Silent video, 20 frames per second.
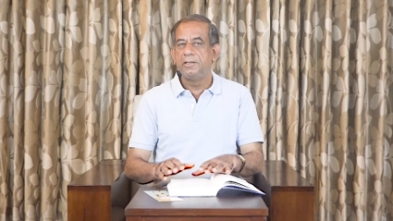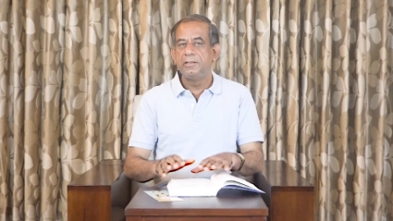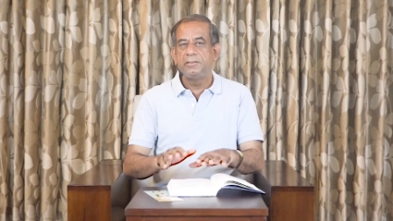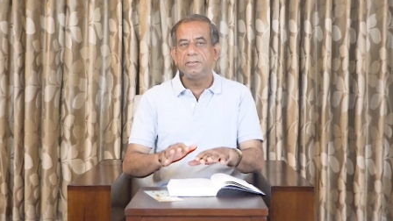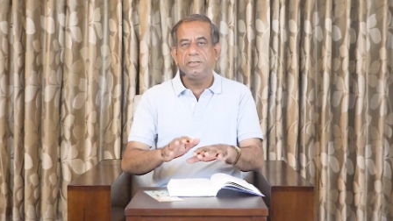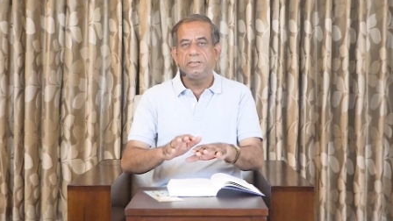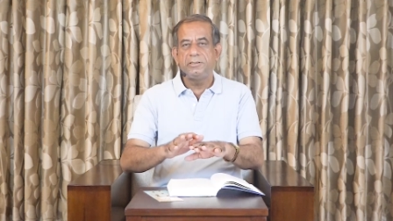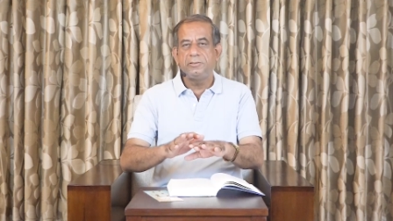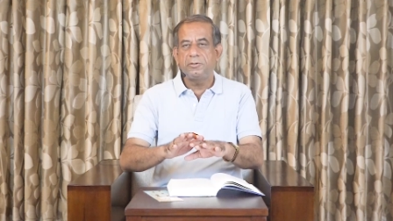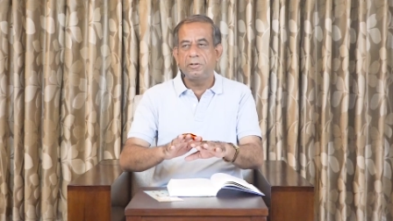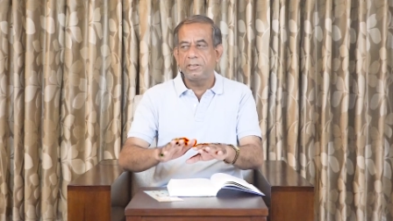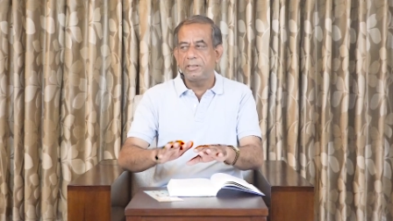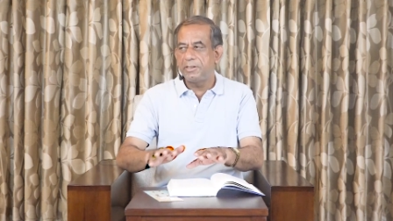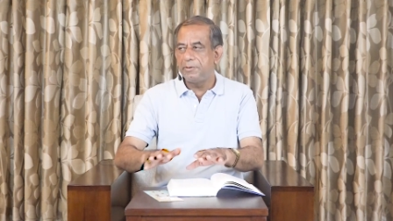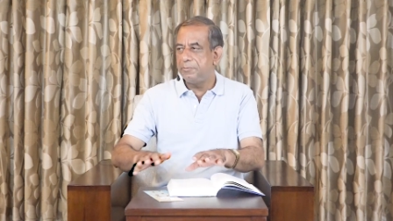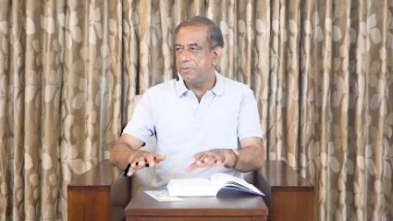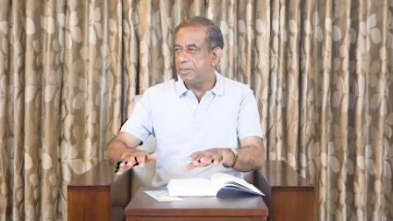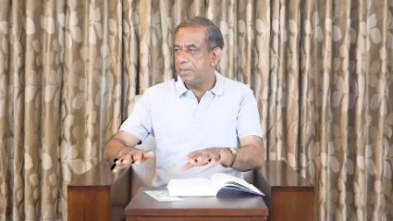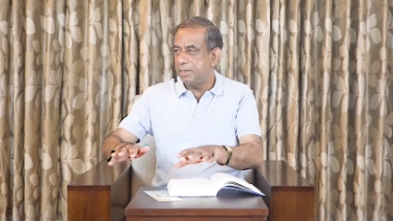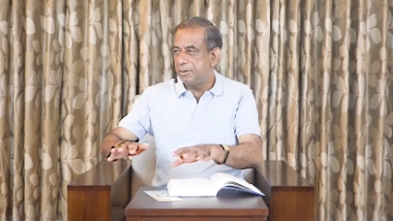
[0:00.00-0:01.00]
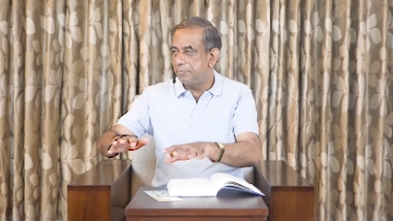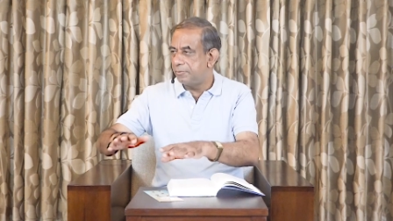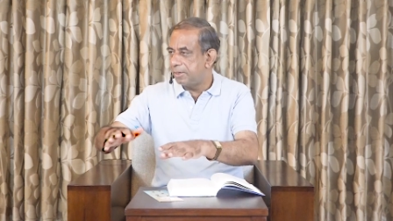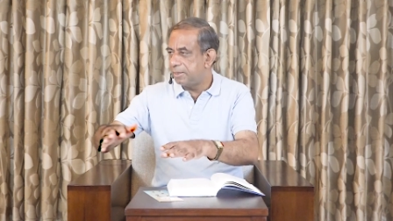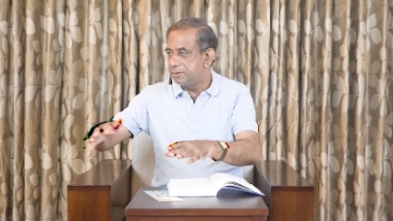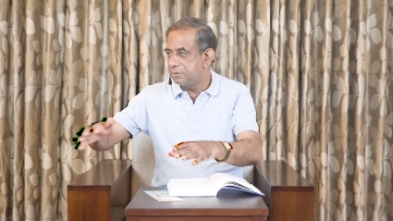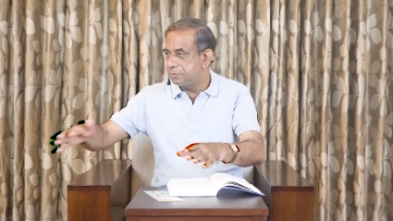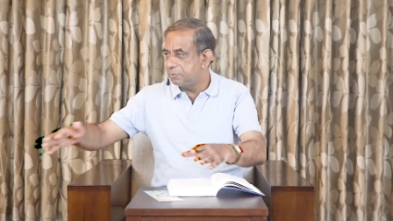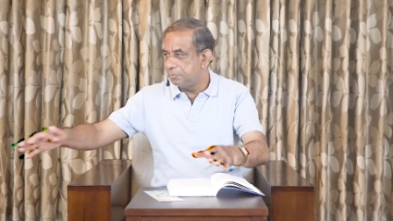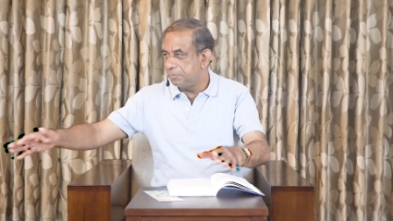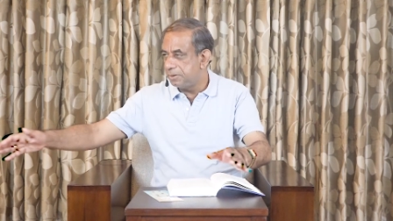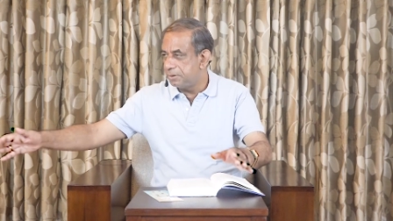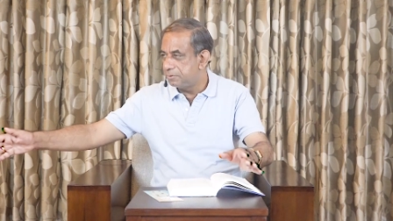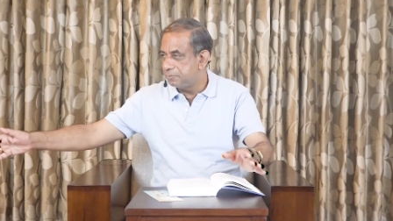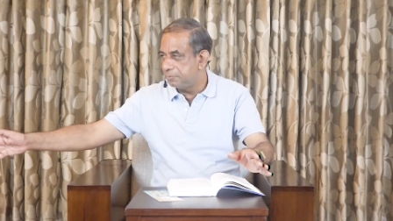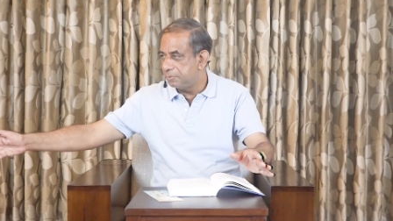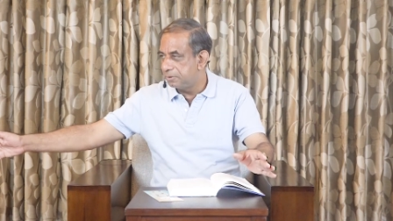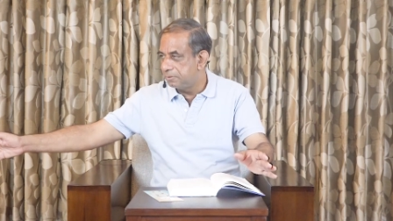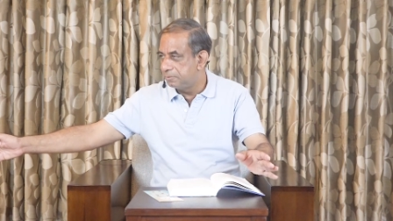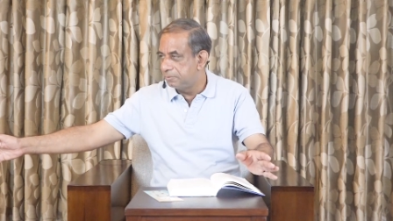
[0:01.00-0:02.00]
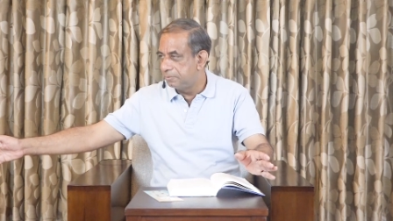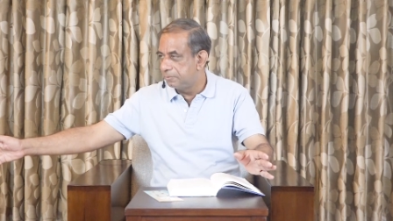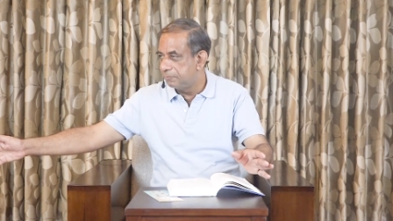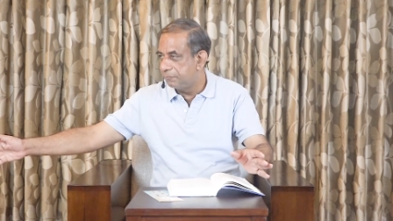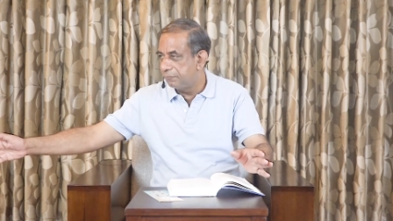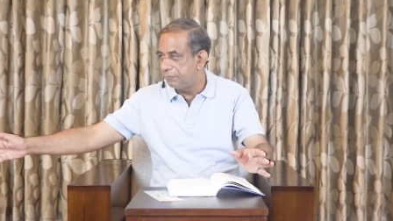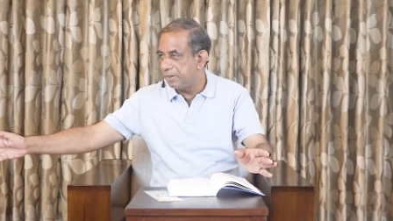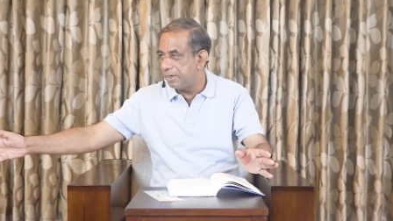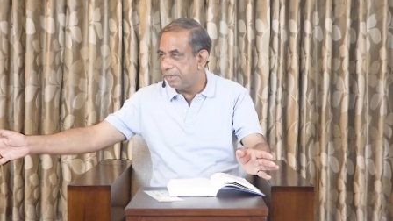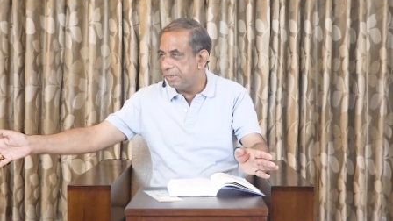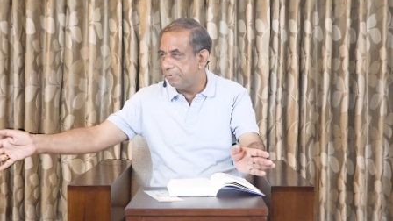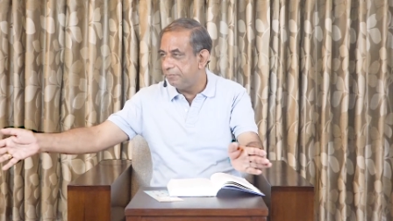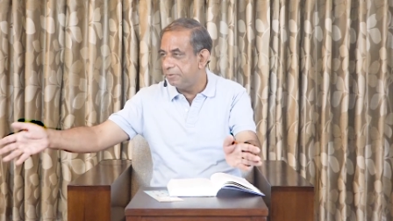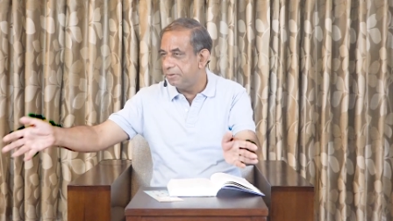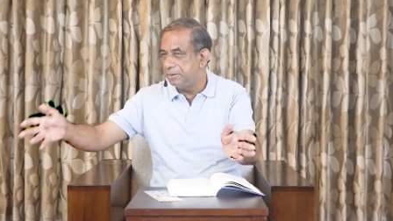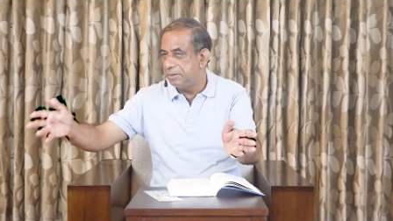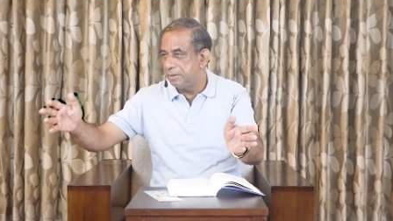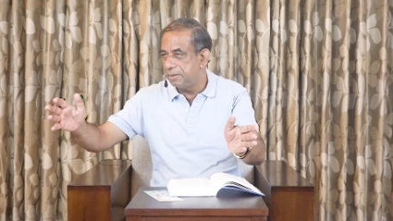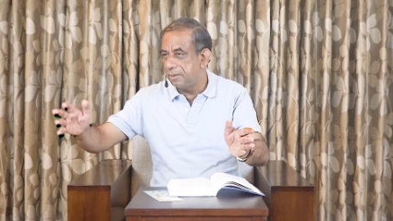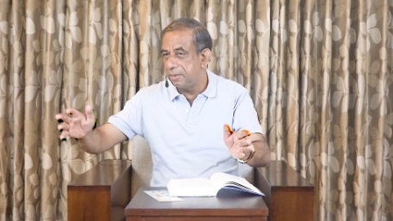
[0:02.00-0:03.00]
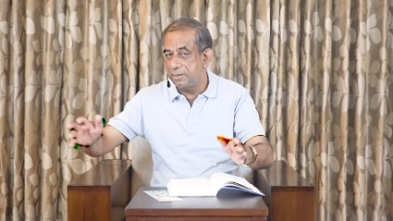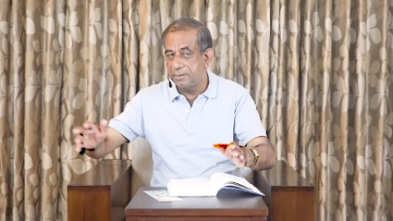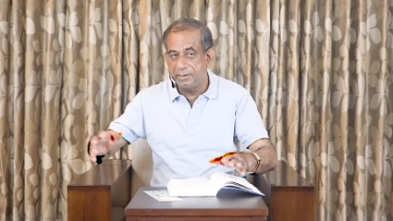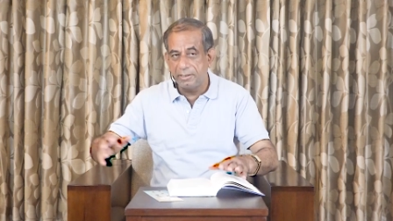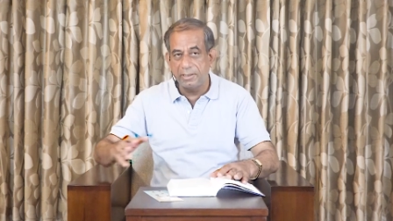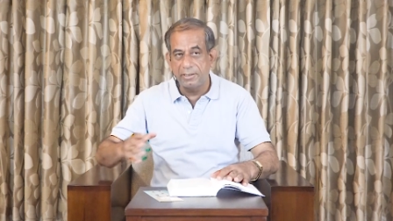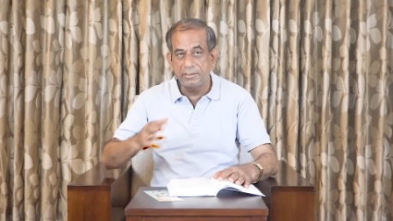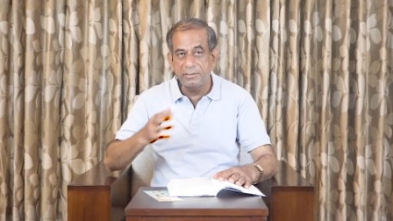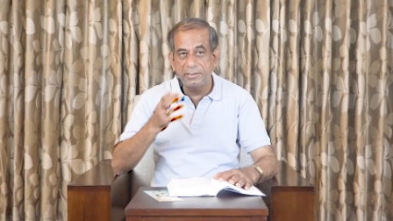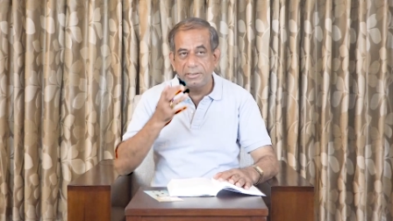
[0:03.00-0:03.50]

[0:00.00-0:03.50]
She is not giving advice to mix with freely with here and there.